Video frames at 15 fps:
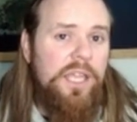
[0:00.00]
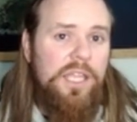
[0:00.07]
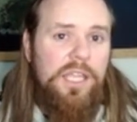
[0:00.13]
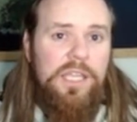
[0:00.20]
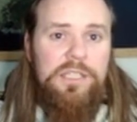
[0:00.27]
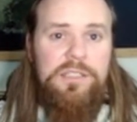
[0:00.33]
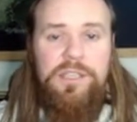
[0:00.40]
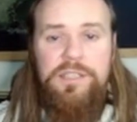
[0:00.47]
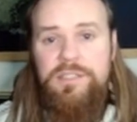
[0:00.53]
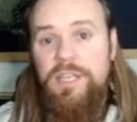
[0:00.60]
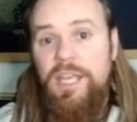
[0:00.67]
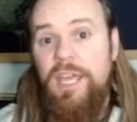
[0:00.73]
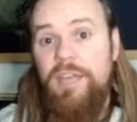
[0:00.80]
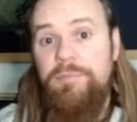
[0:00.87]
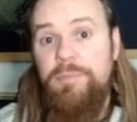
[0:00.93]
It doesn't
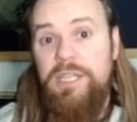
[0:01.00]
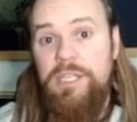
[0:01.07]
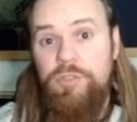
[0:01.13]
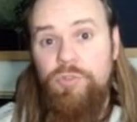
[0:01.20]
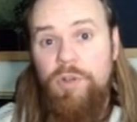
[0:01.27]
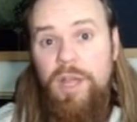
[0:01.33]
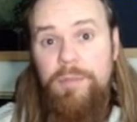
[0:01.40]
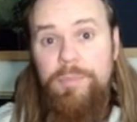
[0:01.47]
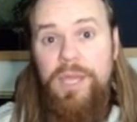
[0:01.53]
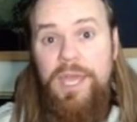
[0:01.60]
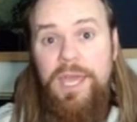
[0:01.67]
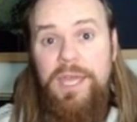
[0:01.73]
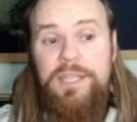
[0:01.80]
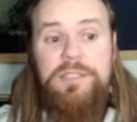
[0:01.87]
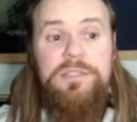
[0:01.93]
have many
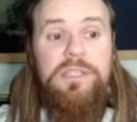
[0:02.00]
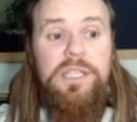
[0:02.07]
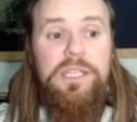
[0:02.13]
drawbacks.